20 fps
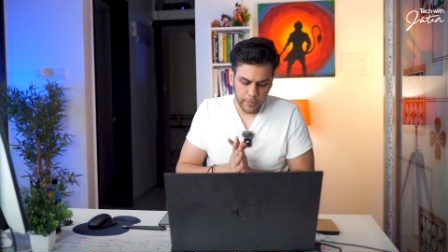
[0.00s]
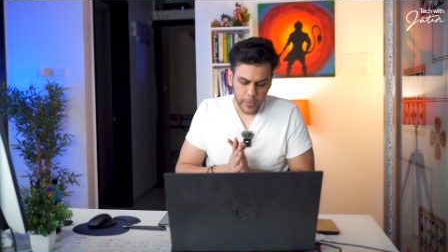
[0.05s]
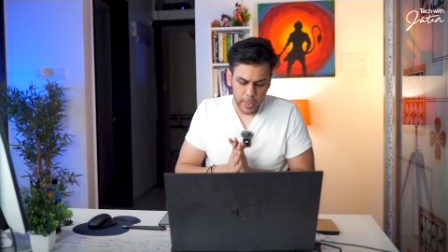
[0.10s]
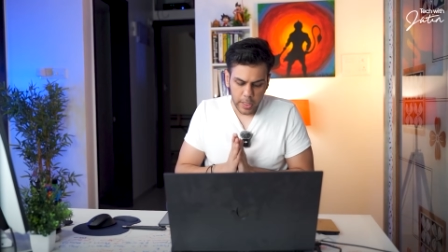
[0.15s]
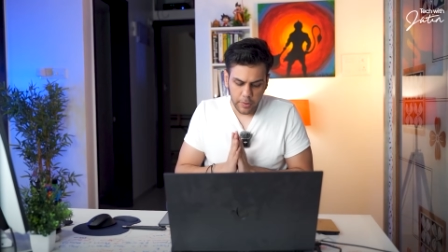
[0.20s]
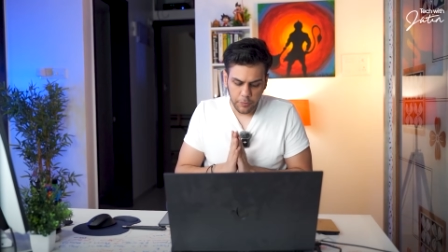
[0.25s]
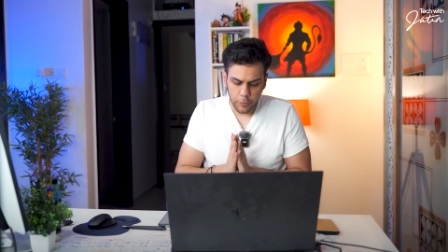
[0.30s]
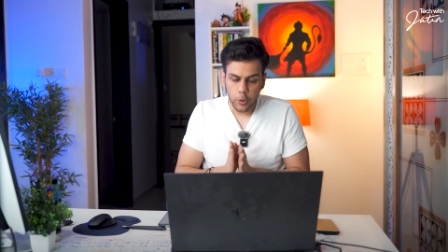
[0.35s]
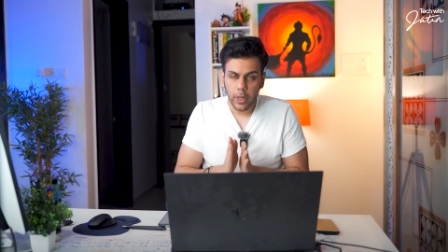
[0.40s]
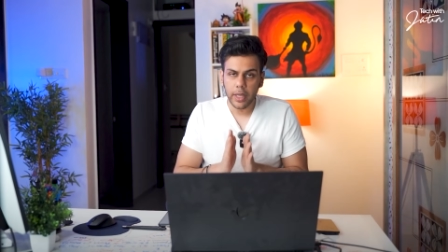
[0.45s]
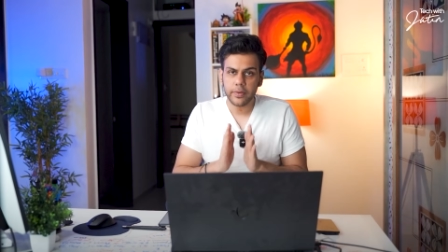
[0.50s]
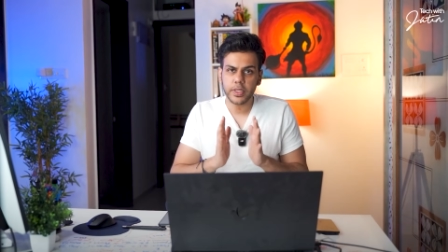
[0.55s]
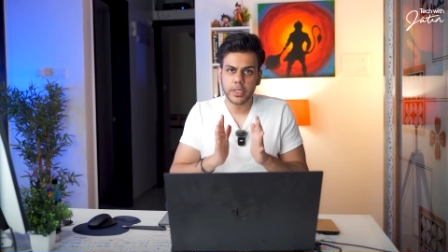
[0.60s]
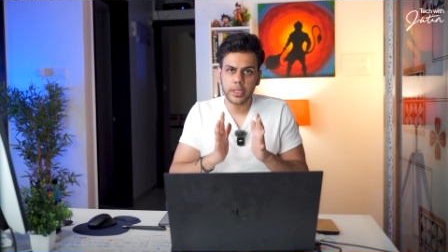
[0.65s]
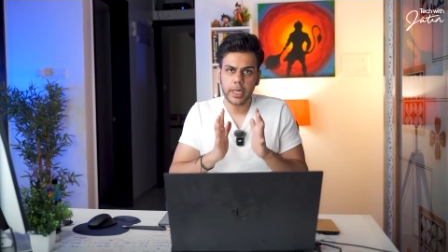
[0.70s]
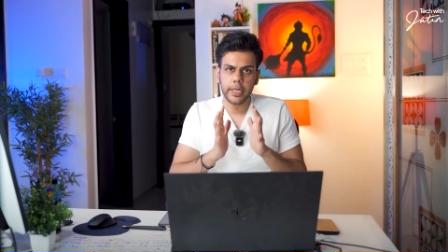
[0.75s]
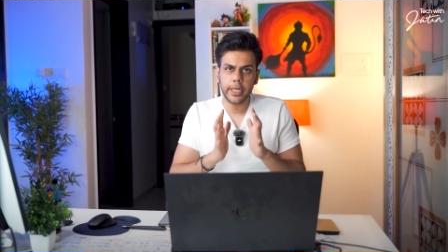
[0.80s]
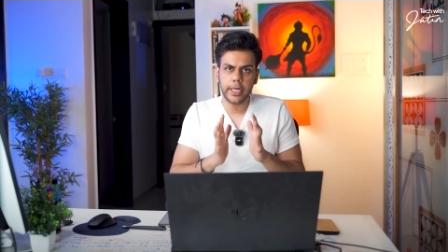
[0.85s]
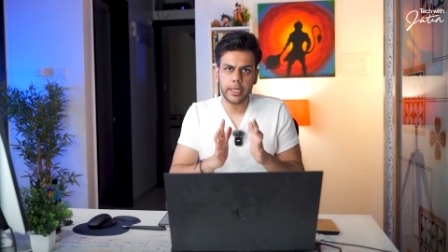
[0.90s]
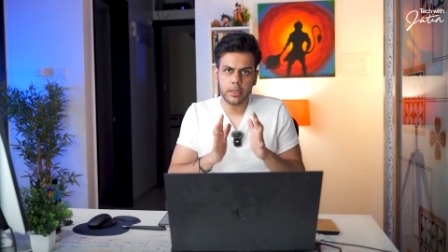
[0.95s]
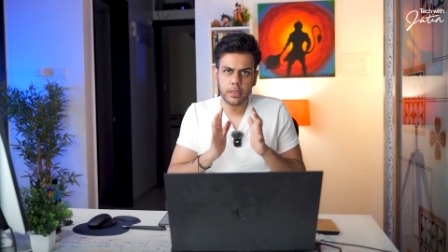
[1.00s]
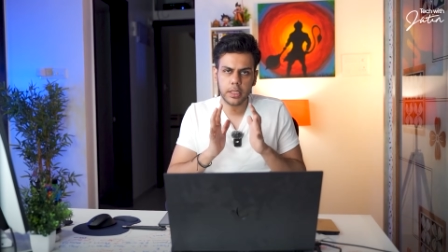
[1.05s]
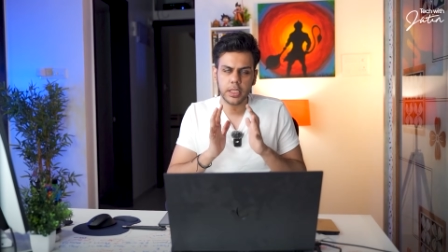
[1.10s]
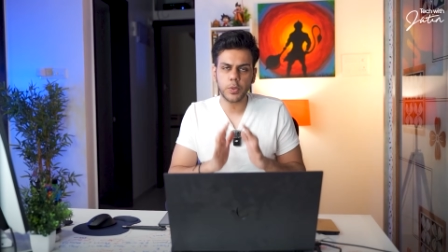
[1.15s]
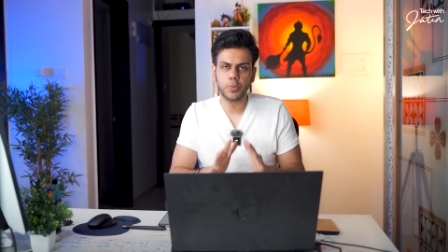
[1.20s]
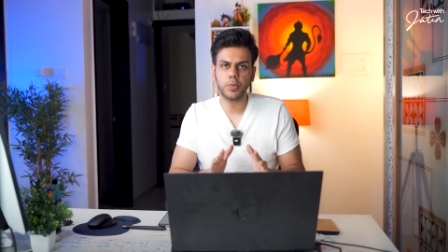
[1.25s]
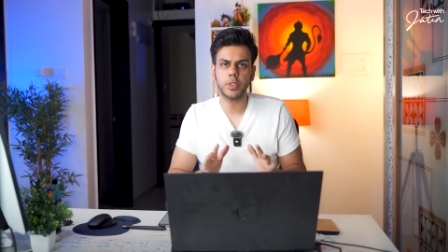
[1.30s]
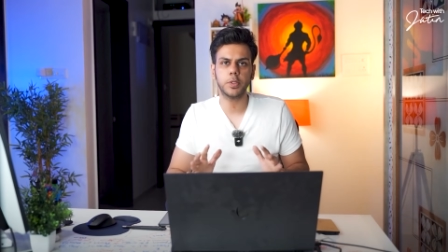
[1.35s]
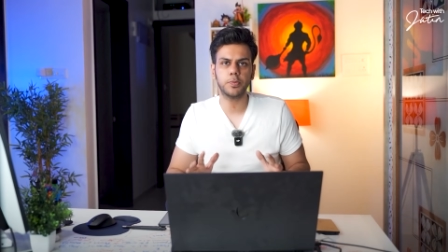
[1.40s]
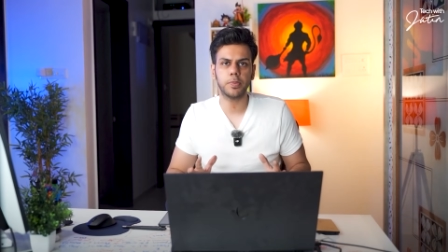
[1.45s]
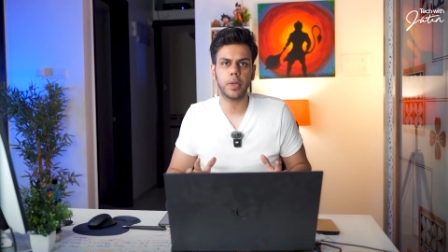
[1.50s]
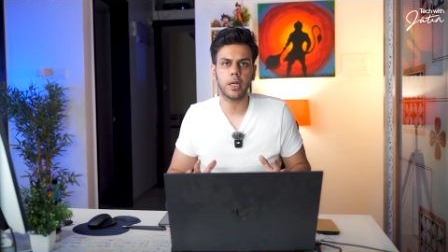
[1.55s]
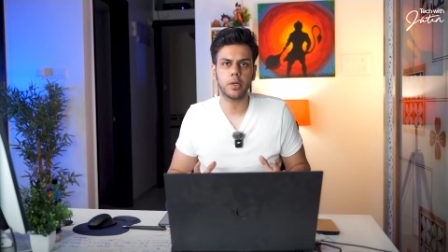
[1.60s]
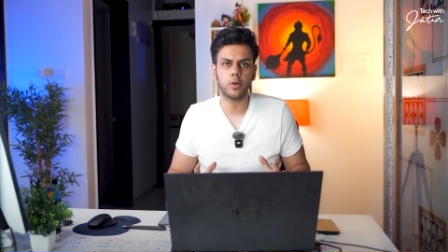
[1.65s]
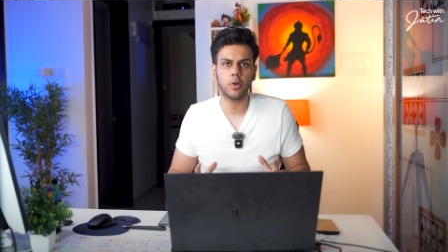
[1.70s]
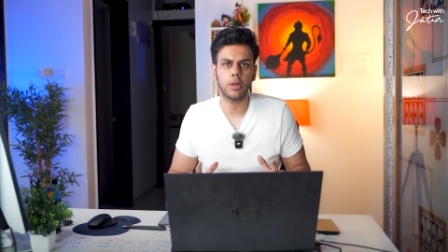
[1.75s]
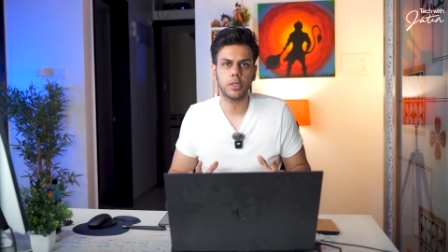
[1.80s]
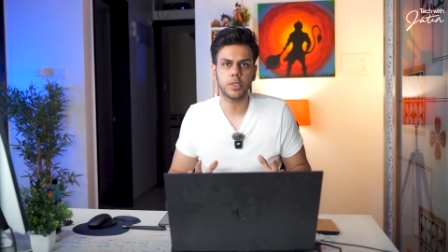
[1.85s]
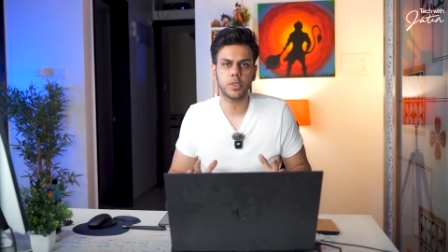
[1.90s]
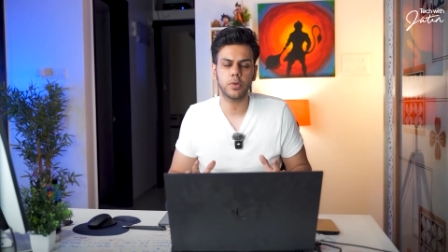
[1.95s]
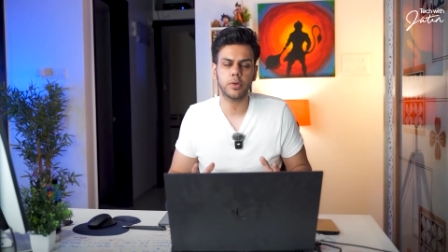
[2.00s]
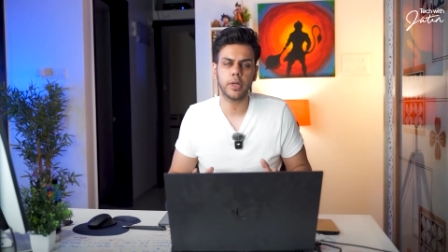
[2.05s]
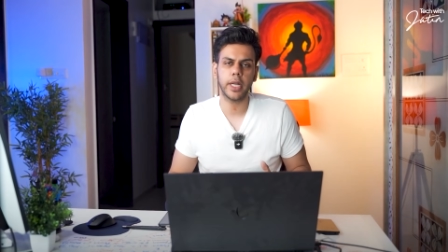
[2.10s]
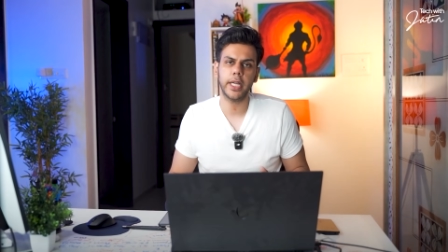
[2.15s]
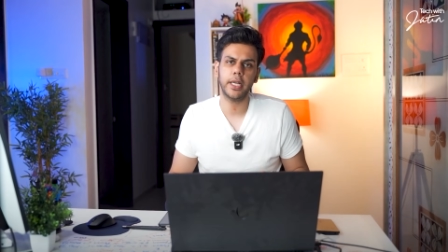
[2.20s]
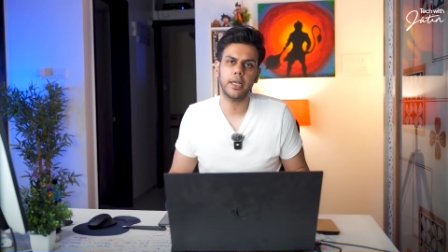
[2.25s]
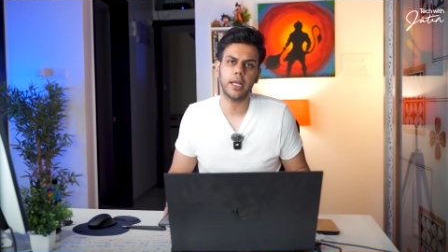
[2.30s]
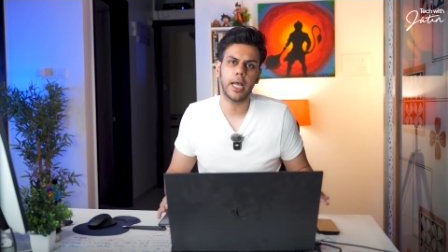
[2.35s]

If you have studied this much part also, right,